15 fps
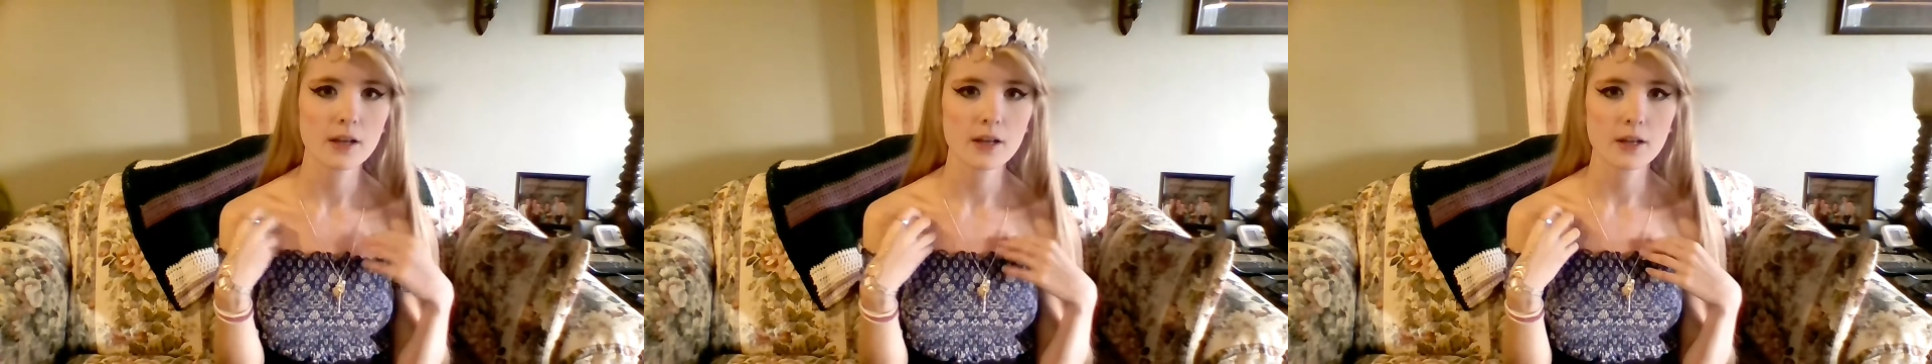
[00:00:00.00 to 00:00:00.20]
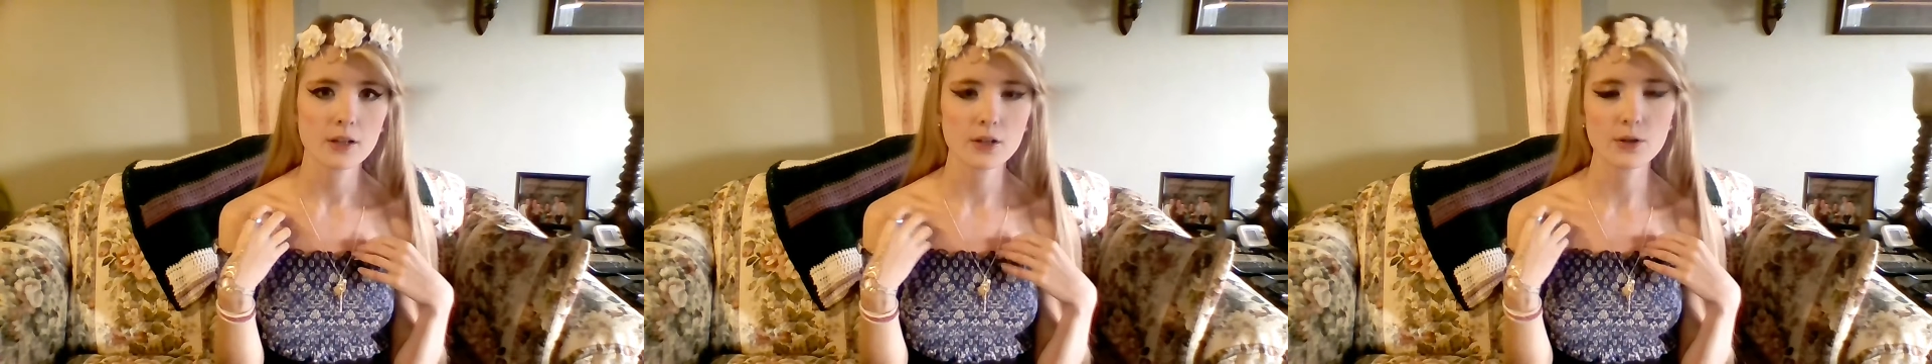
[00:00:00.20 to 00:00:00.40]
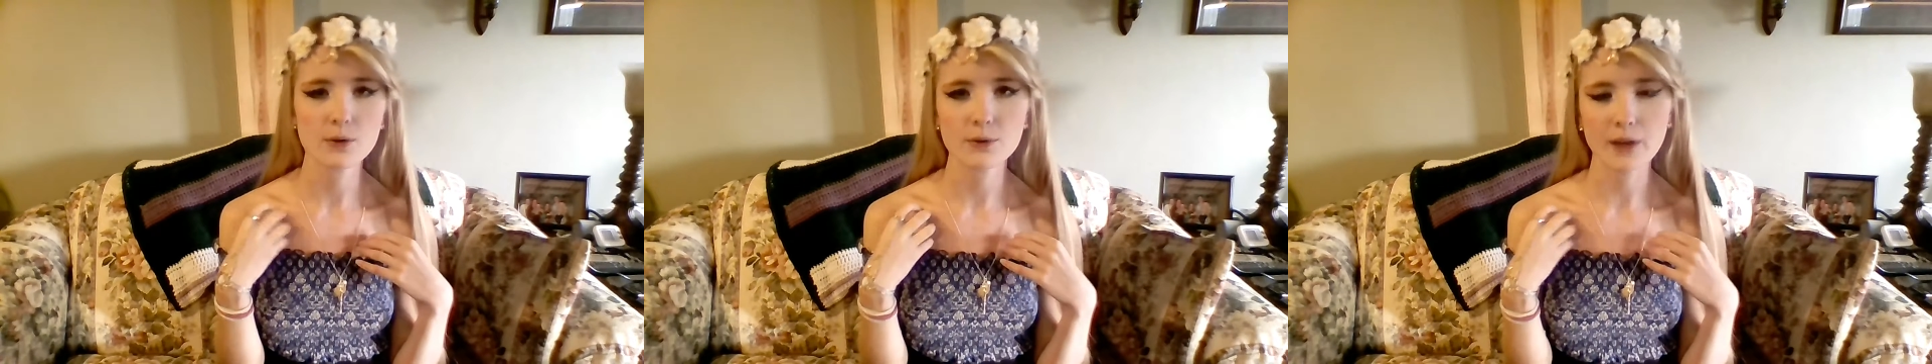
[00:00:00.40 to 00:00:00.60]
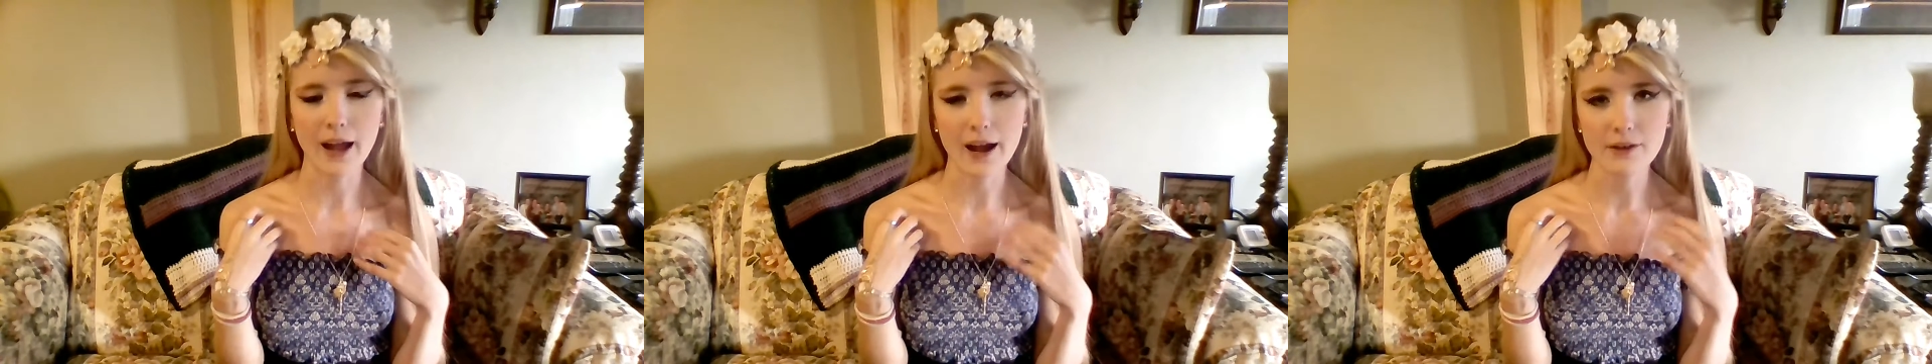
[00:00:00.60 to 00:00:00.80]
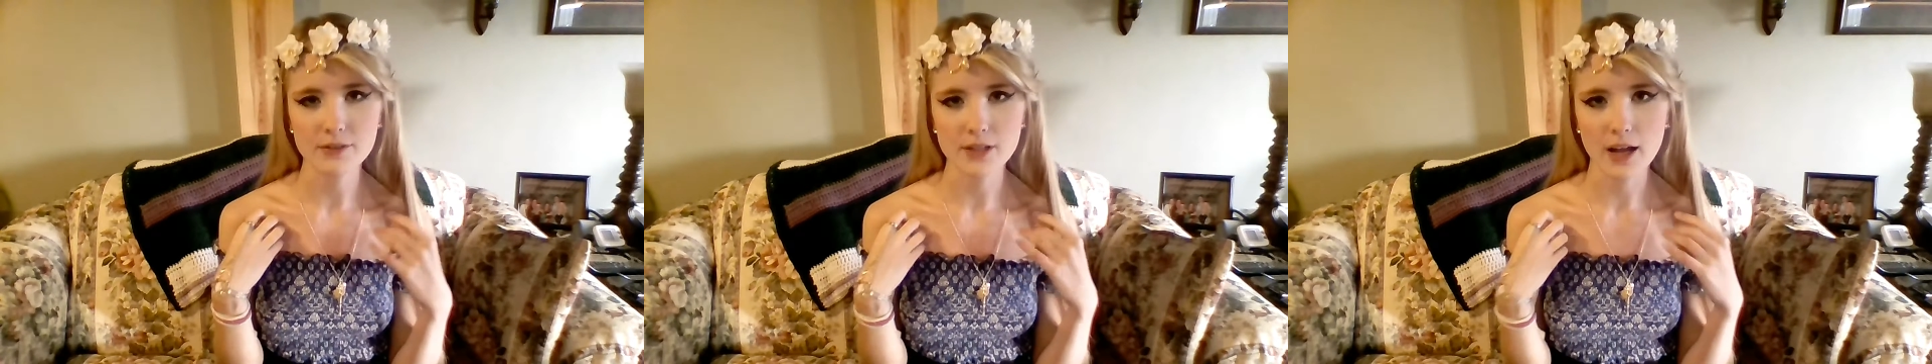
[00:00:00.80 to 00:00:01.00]
You don't
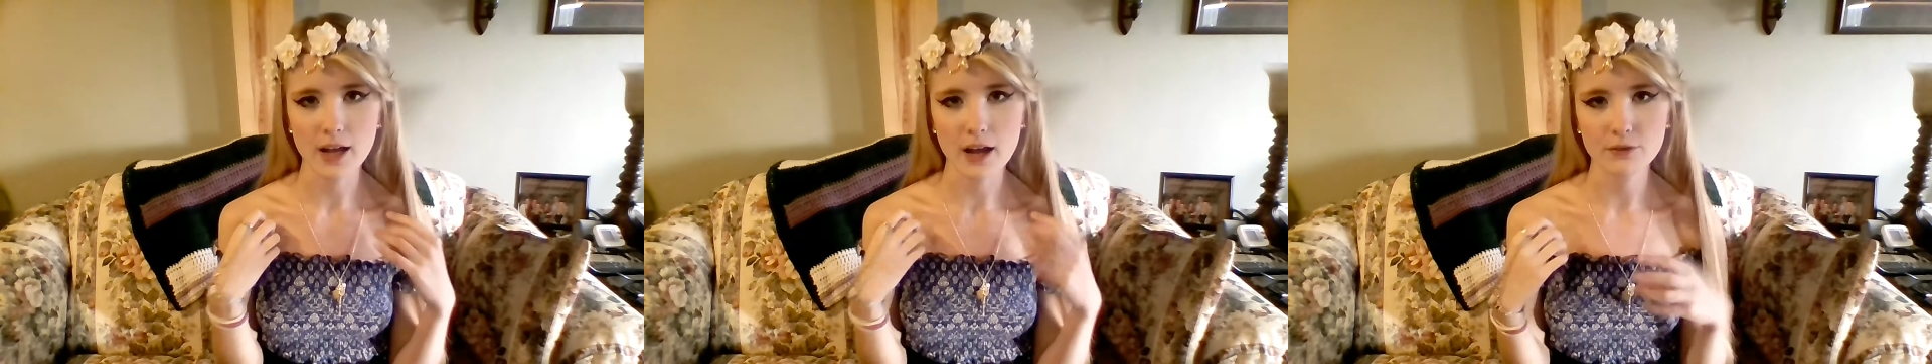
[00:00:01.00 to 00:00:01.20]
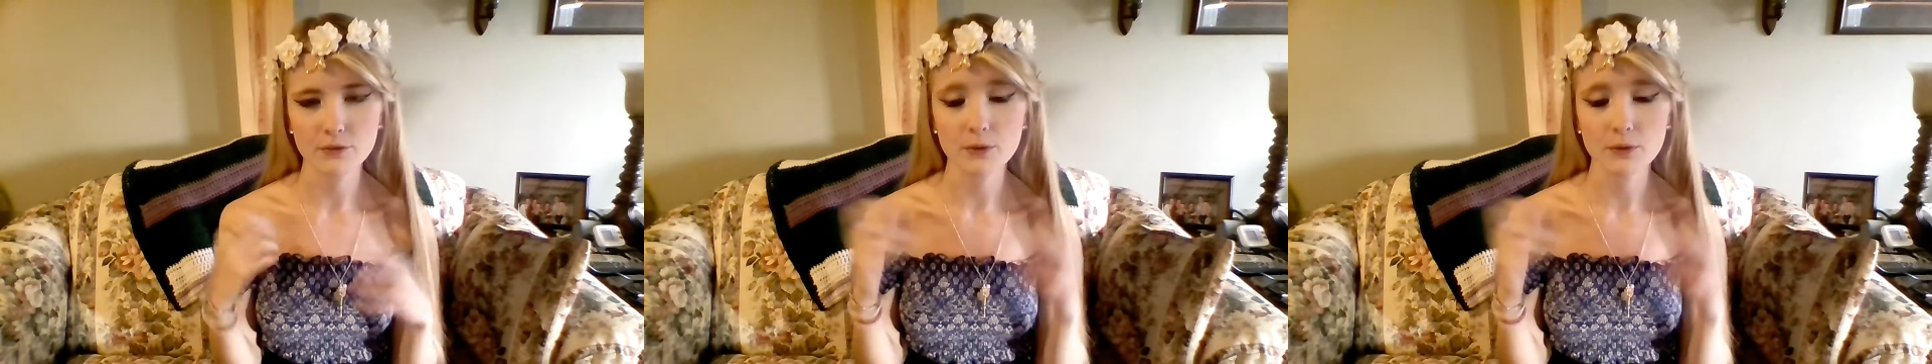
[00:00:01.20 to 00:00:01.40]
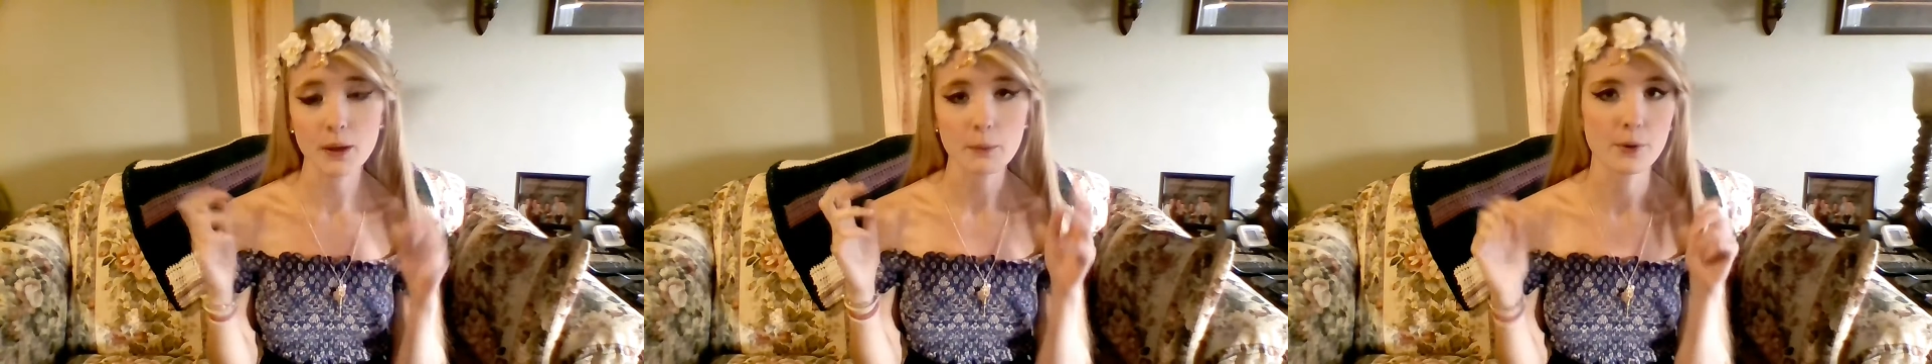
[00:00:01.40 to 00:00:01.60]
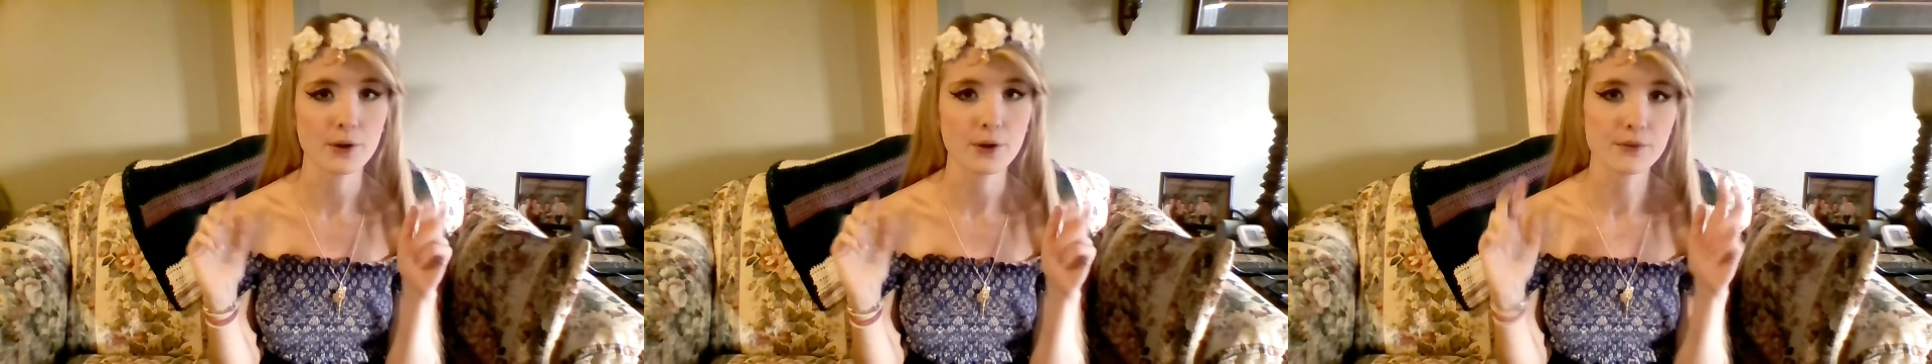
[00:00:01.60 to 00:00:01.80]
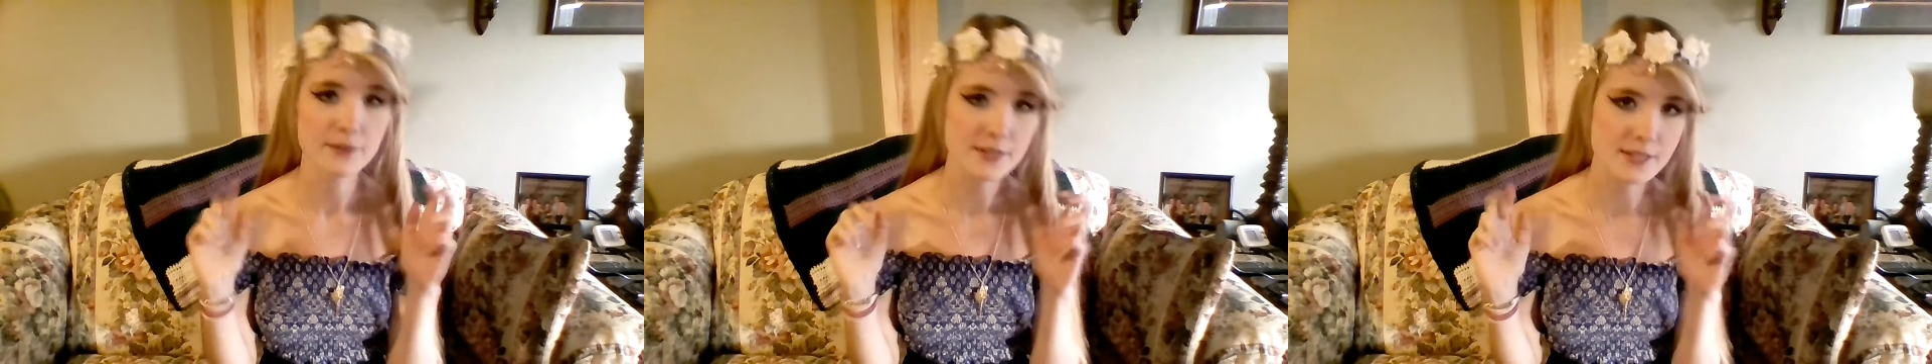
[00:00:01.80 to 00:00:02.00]
have to have like perfect